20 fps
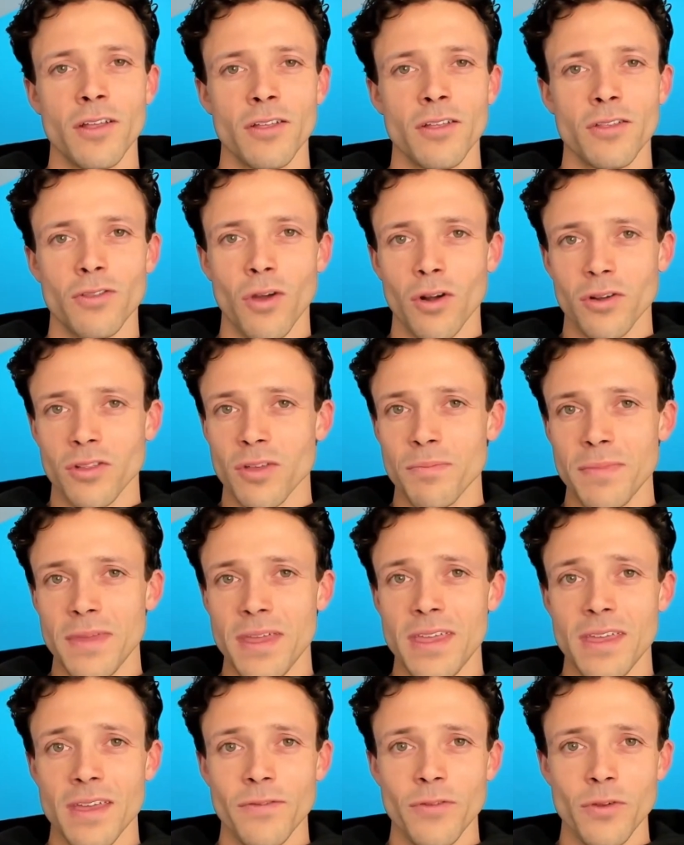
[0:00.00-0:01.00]
Talk to
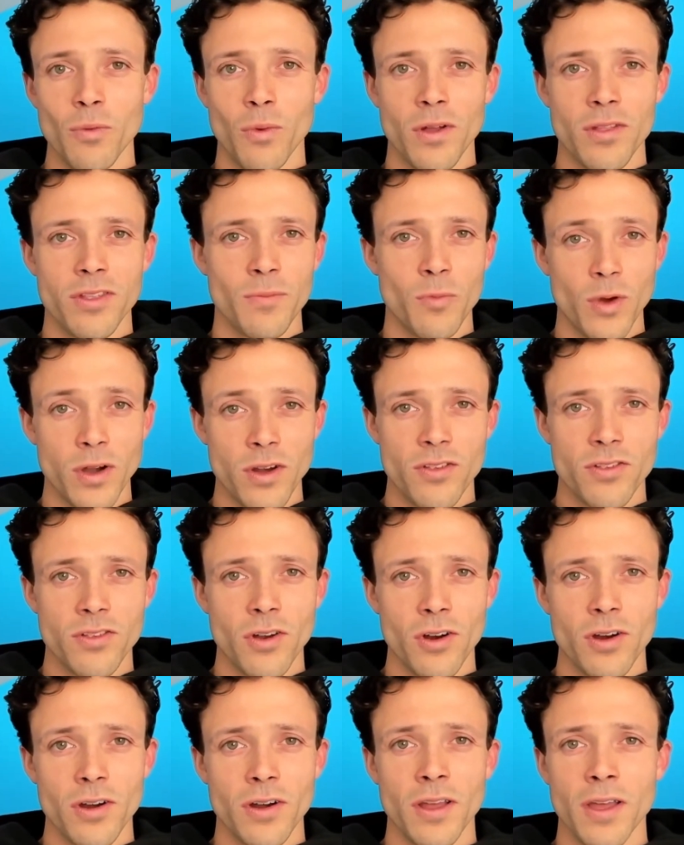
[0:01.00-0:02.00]
me if you want somewhere to
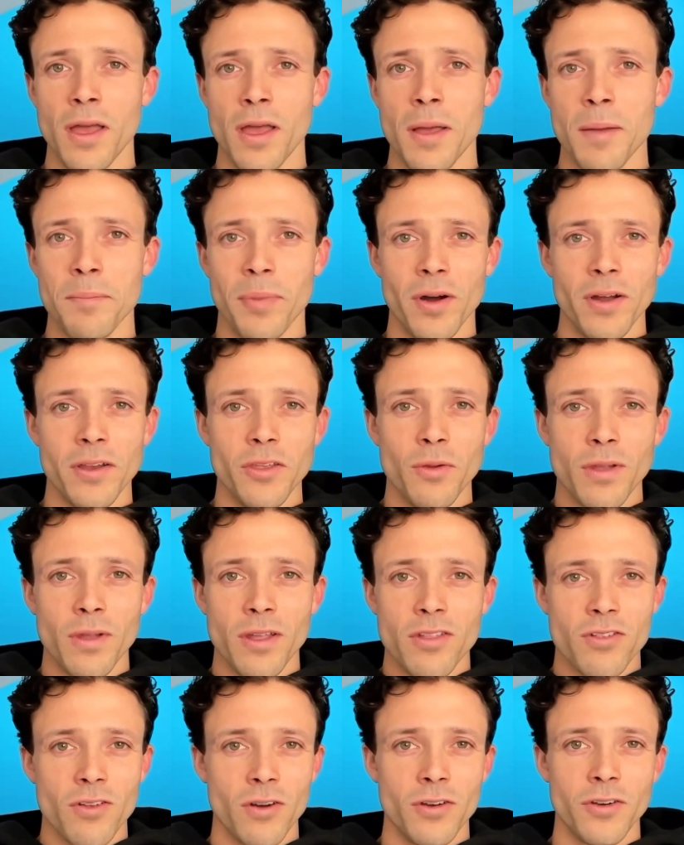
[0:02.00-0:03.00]
start, but you can
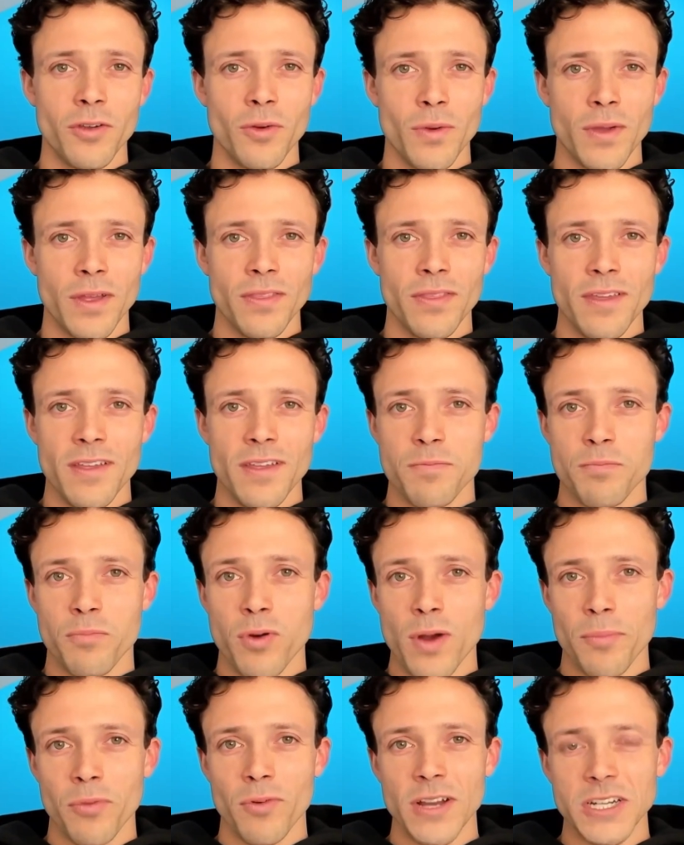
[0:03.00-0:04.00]
start doing these
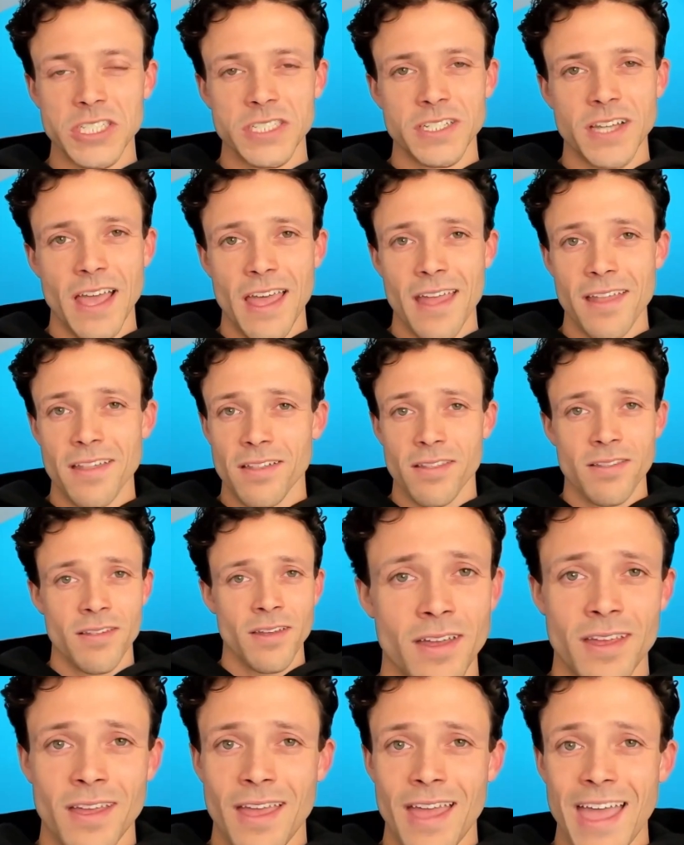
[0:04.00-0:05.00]
preparation tasks
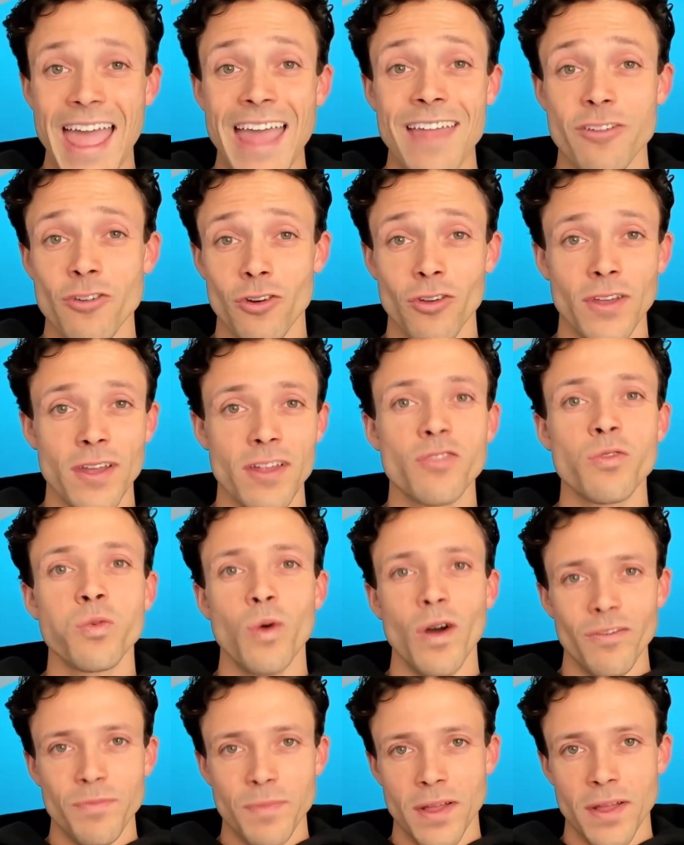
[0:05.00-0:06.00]
as early as
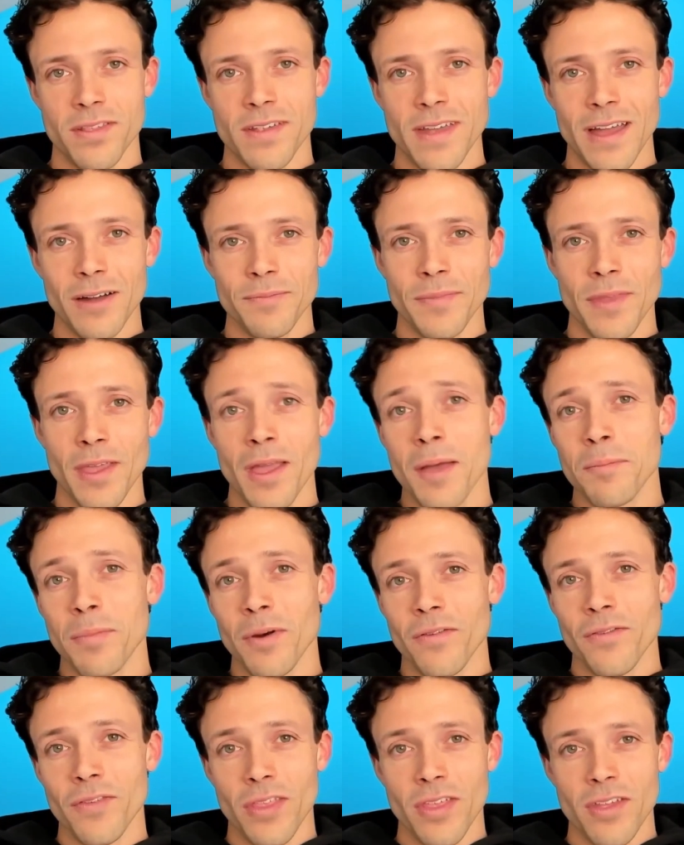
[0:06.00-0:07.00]
12 months out.
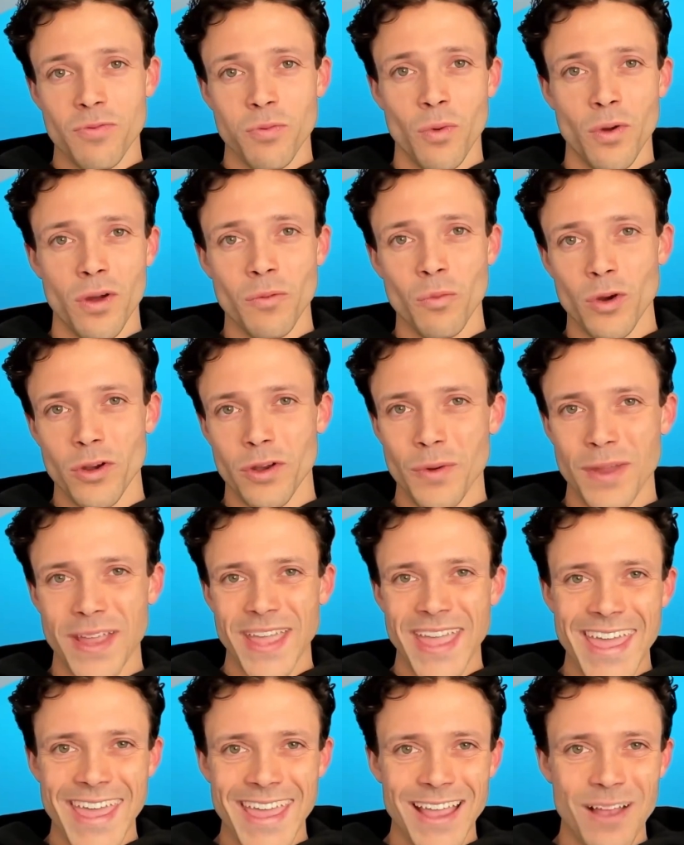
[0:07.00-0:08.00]
But for this one, we're doing
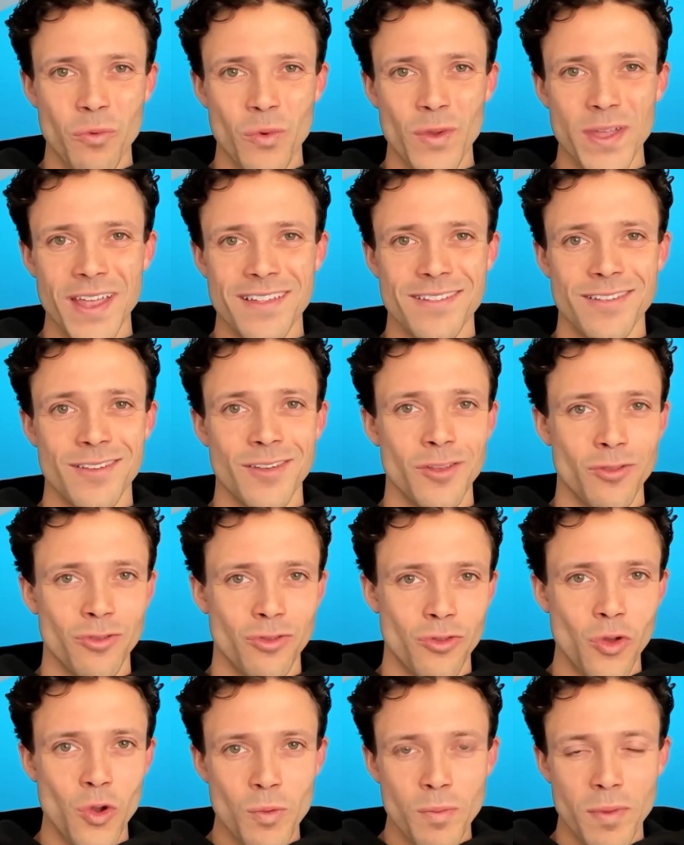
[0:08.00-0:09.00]
8 weeks,
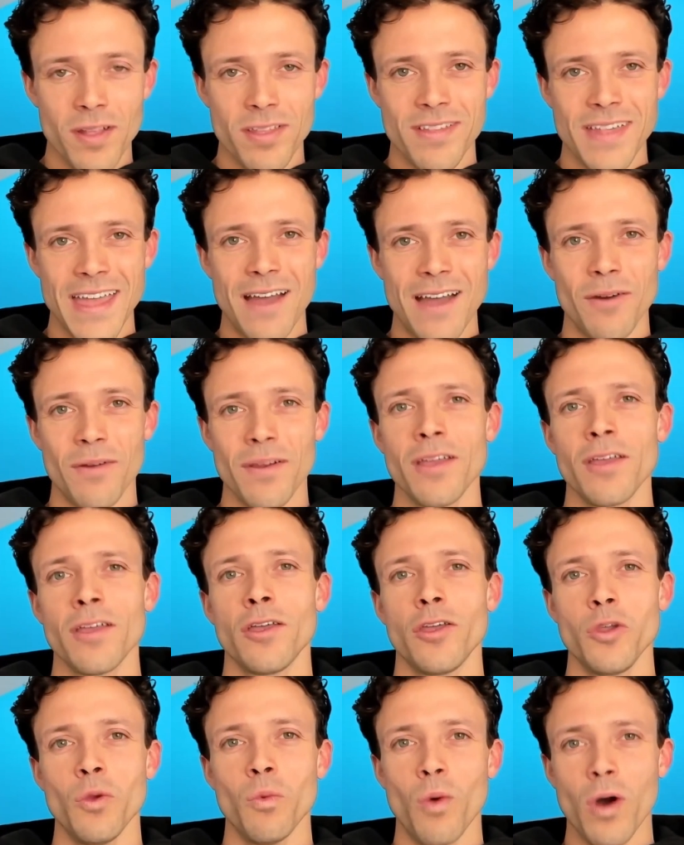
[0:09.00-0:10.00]
2 months out.
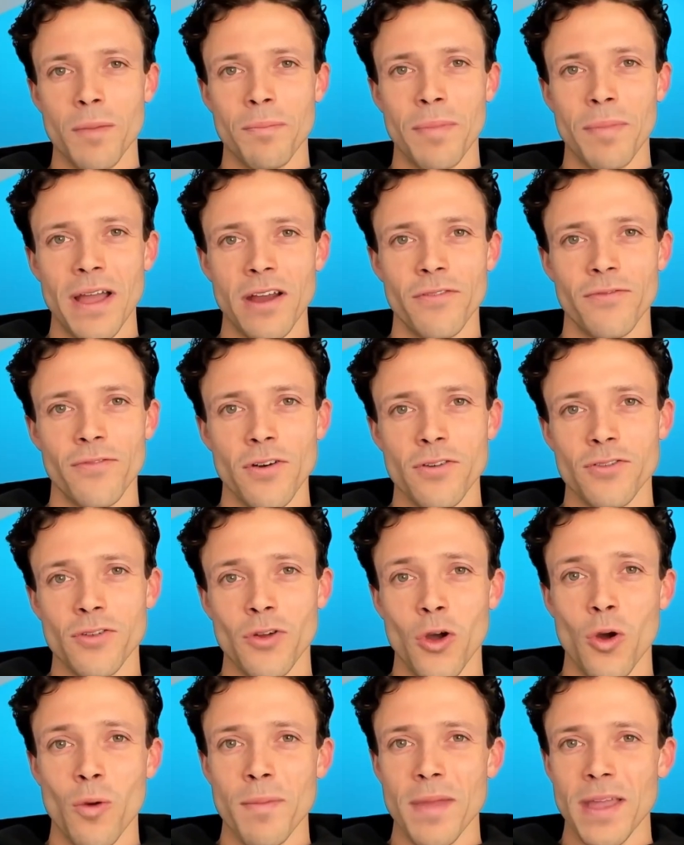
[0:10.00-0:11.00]
You want to buy your first
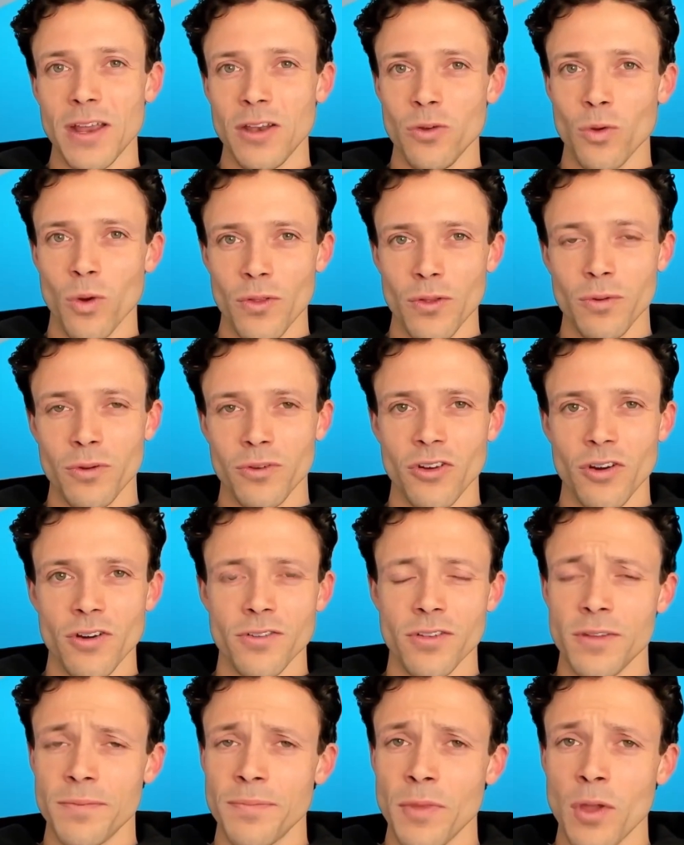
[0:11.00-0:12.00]
home in northern New
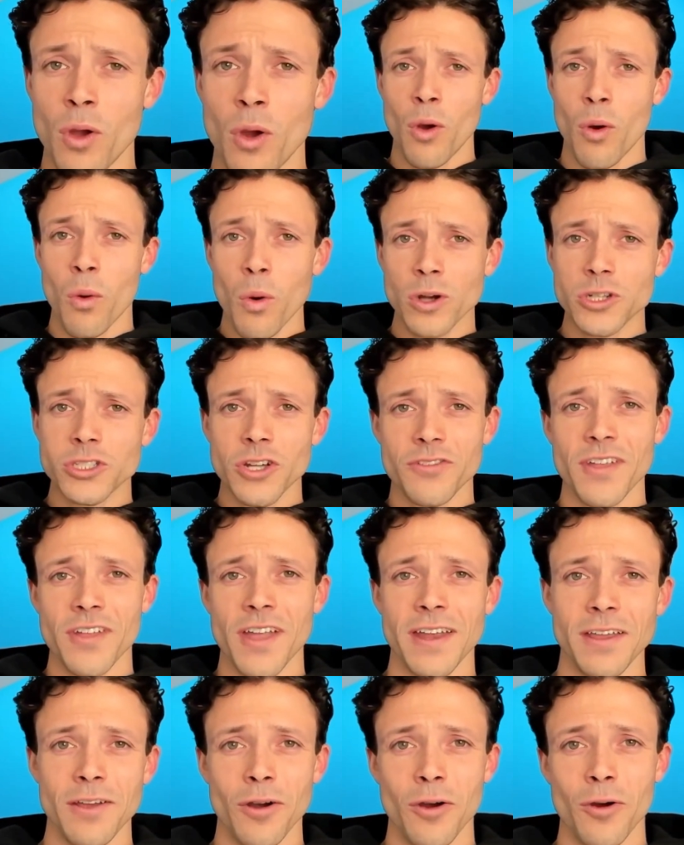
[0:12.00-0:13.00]
Jersey or just
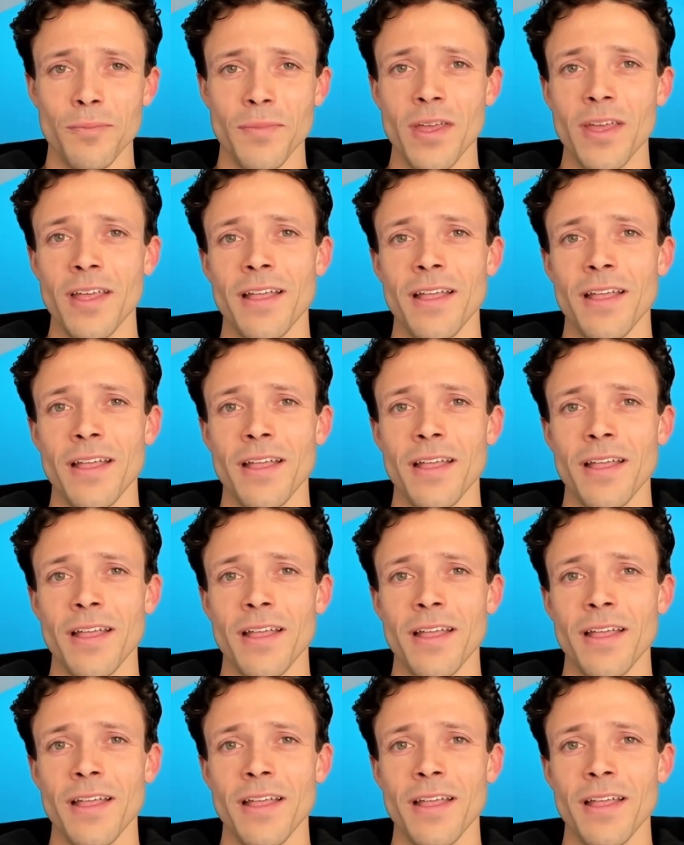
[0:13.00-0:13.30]
any home.